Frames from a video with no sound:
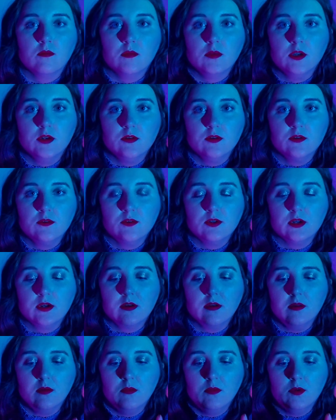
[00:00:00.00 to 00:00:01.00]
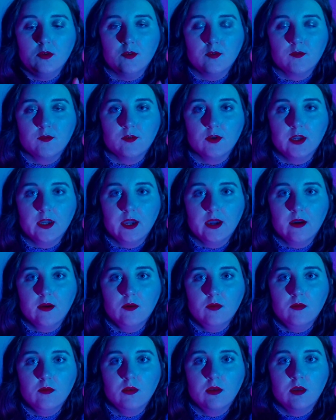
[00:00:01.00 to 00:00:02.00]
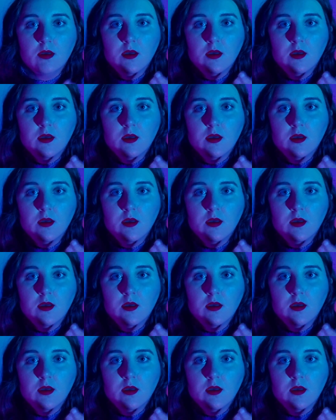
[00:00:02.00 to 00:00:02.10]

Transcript: here's your time, freak out,